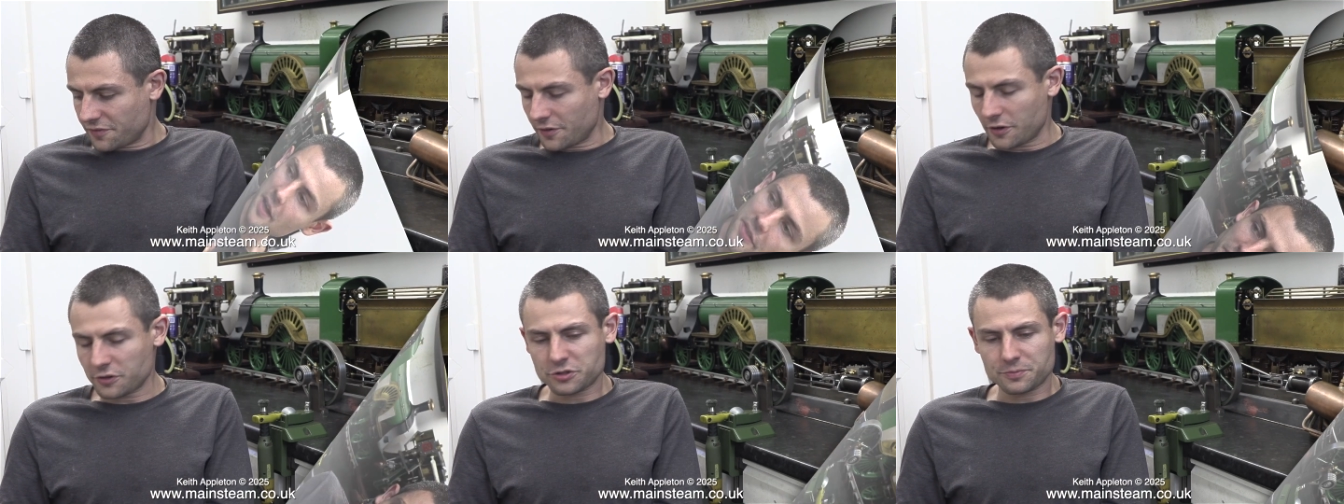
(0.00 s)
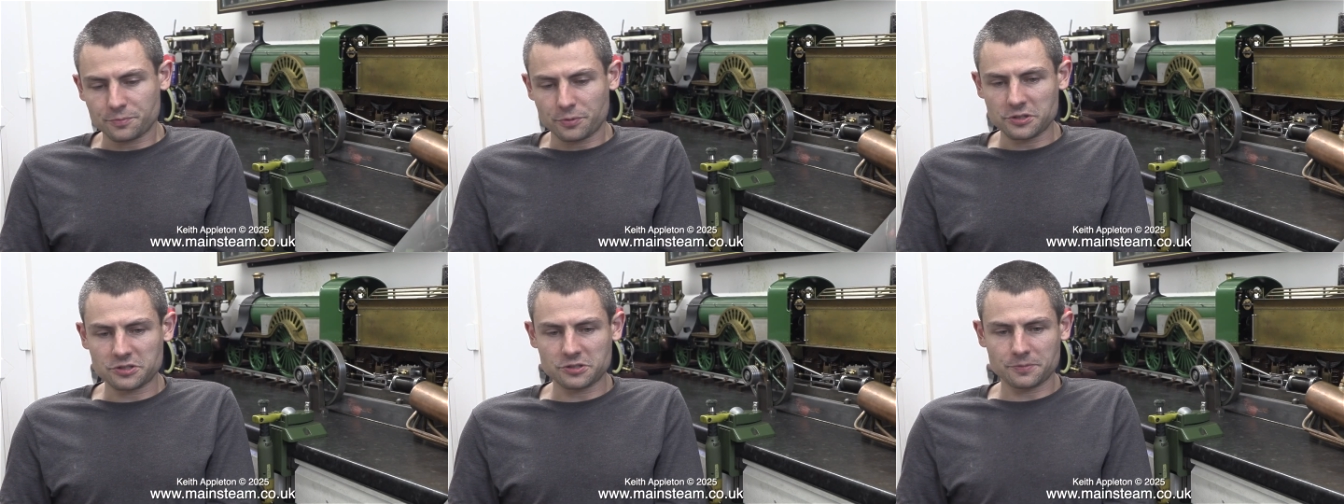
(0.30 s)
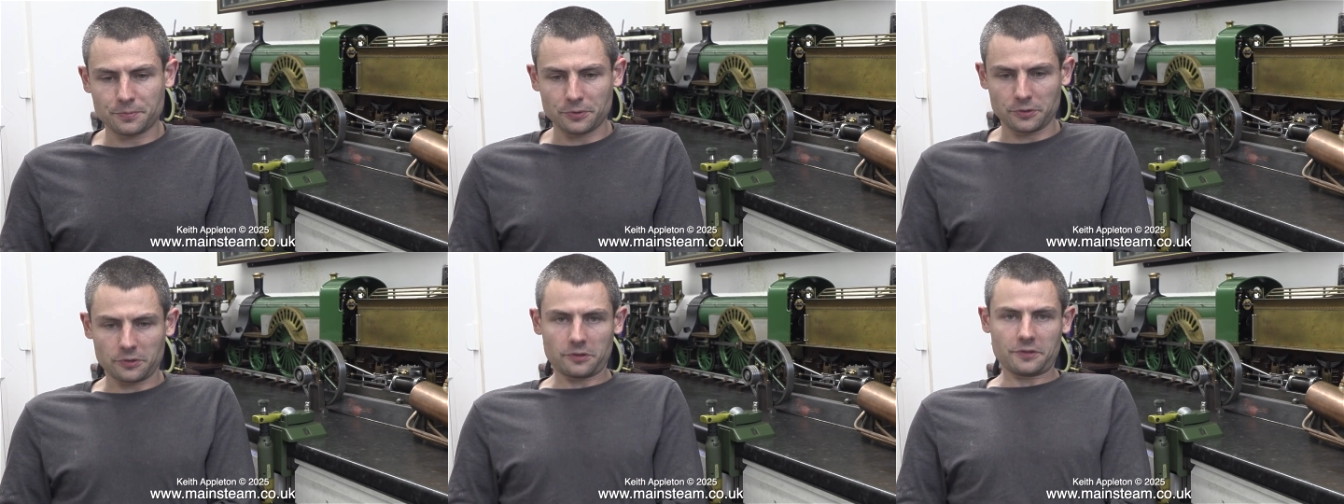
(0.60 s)
first
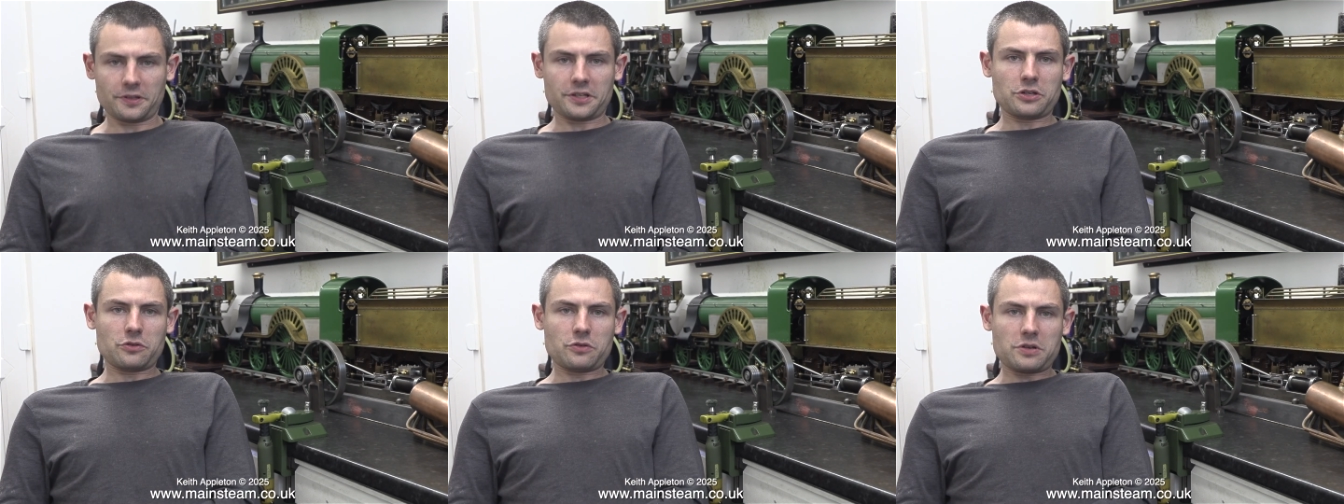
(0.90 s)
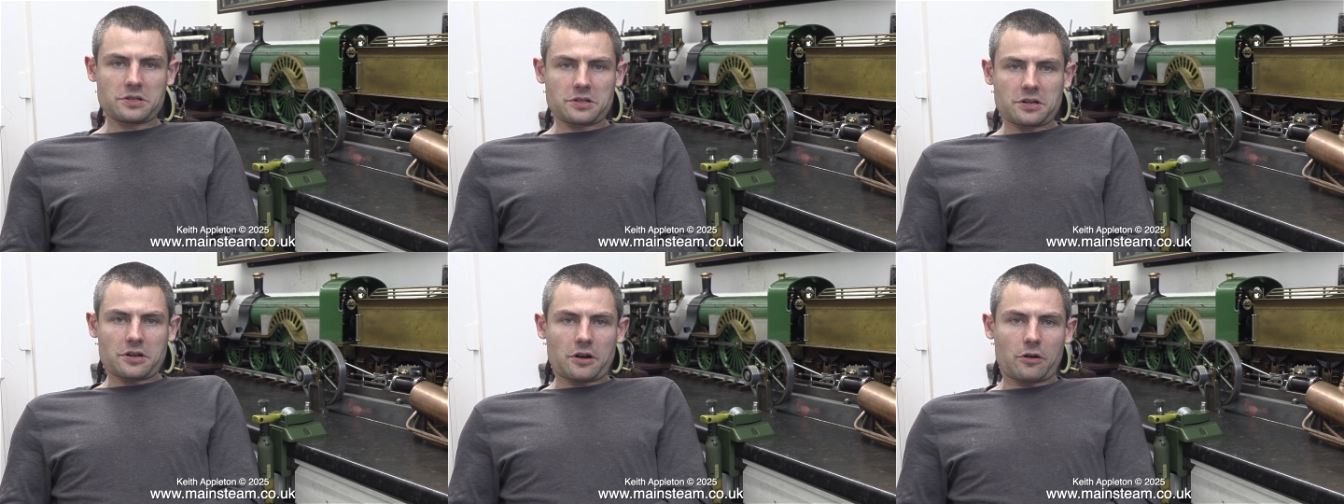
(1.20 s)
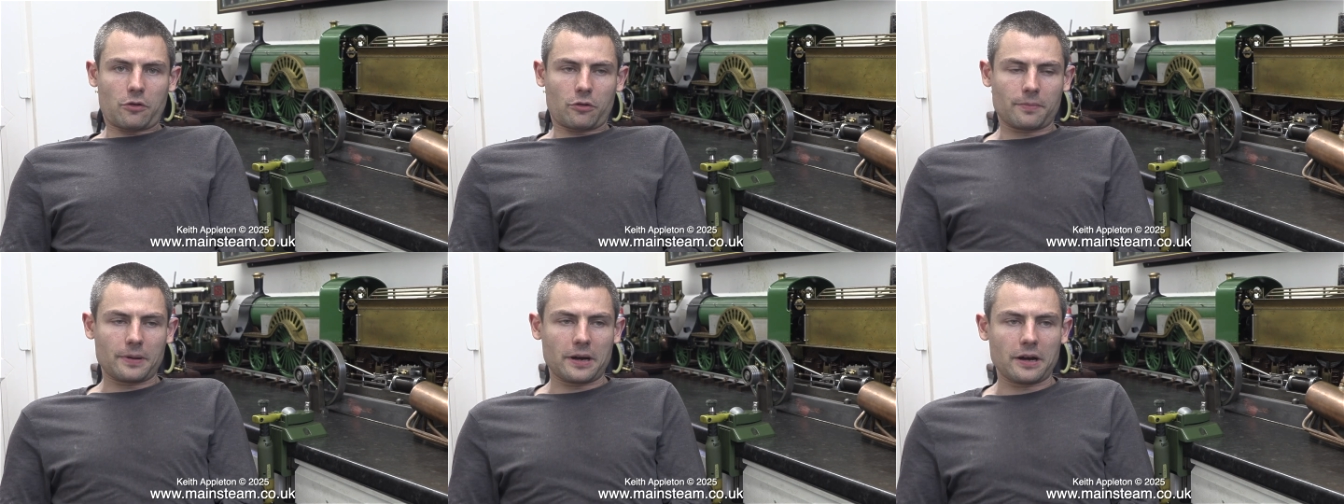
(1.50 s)
principle that you need to
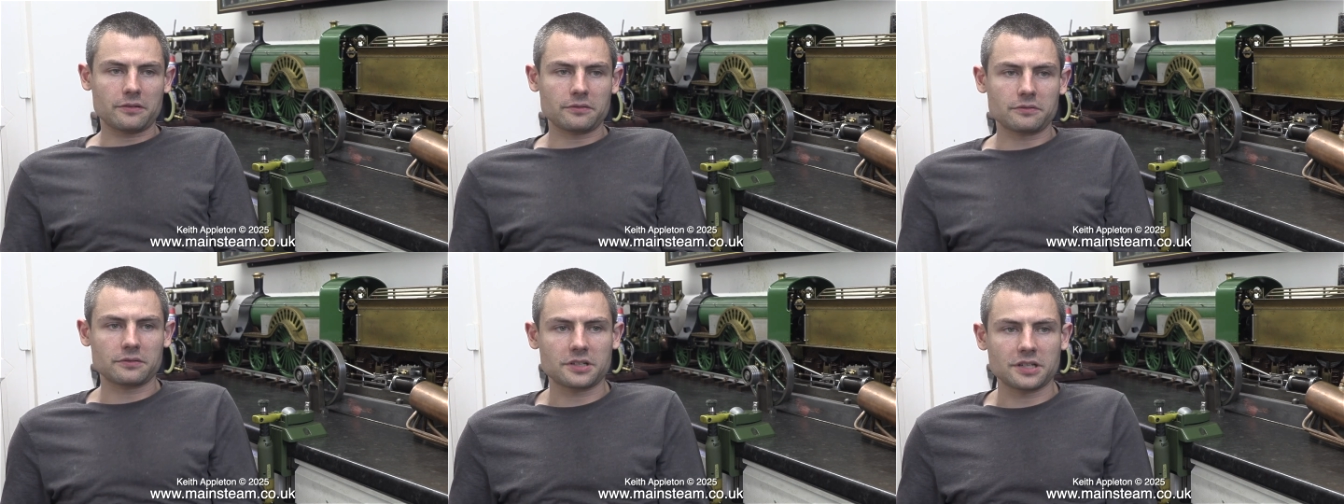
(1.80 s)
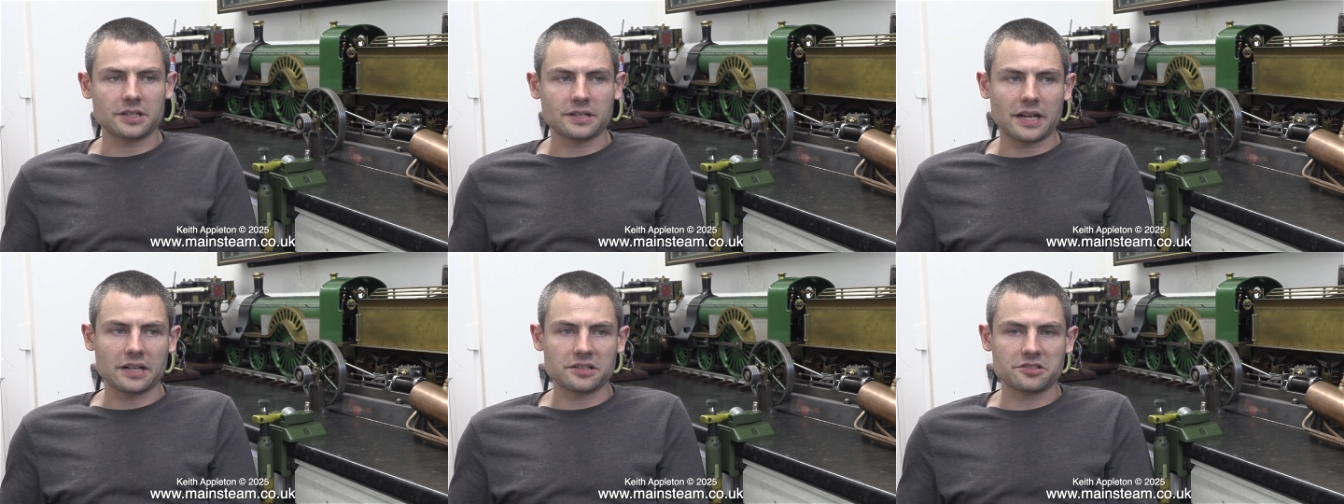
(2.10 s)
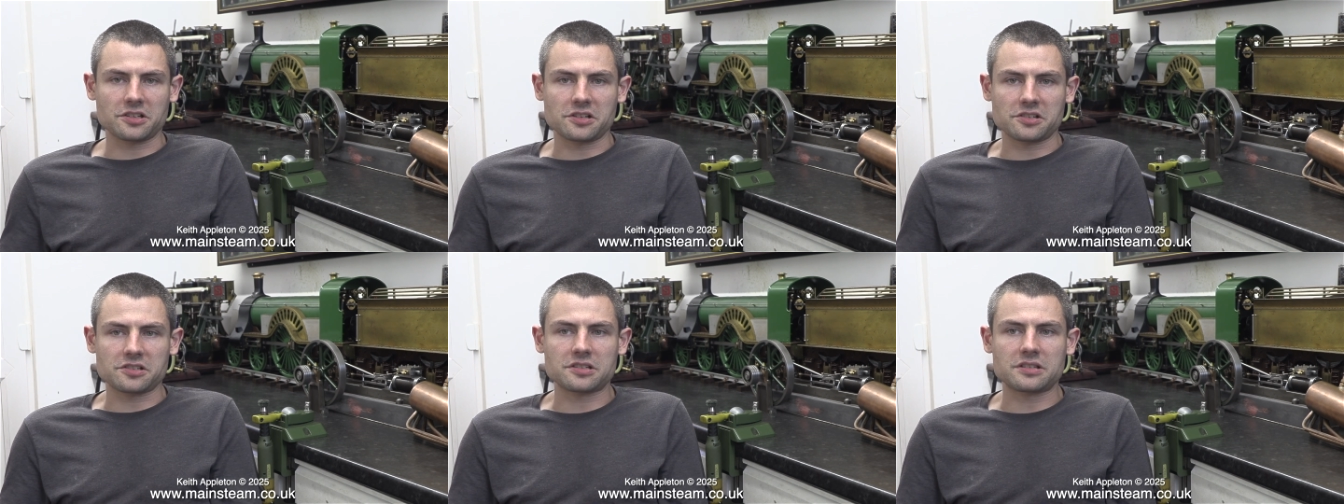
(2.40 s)
know about
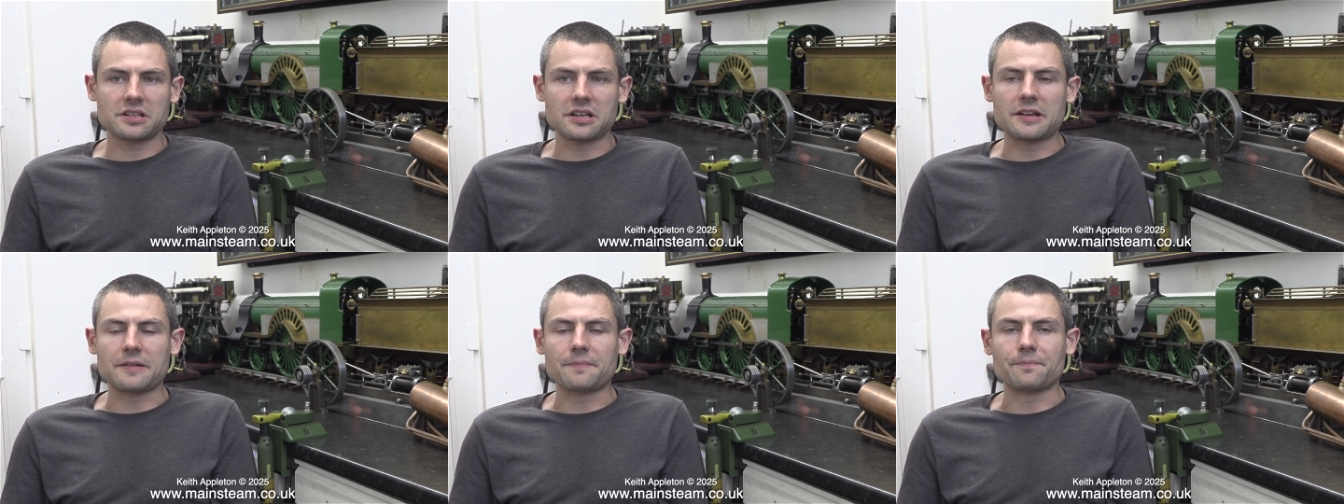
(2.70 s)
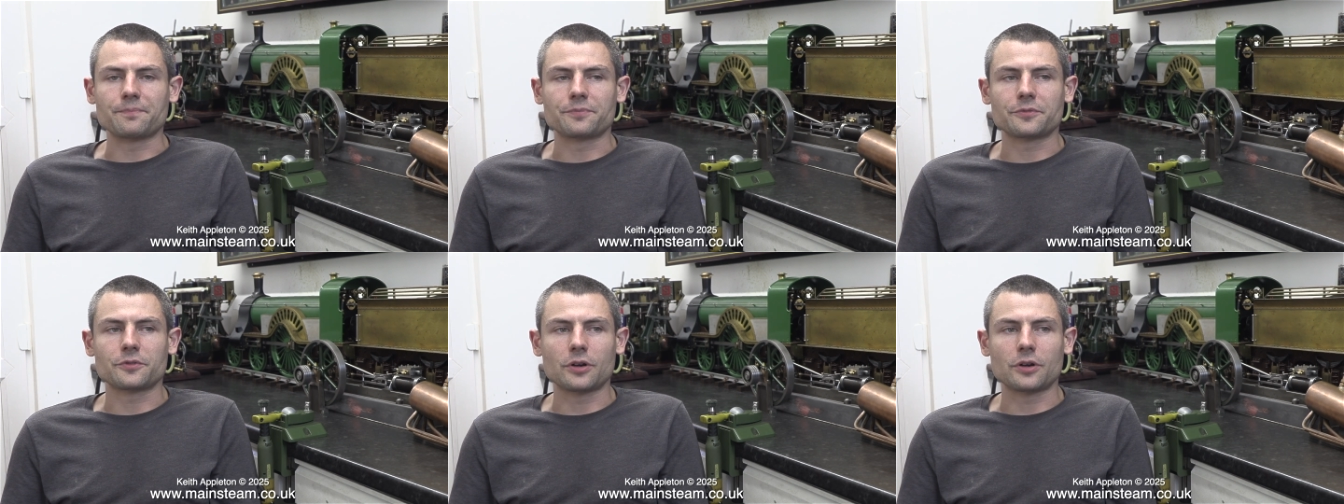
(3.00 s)
condensing steam,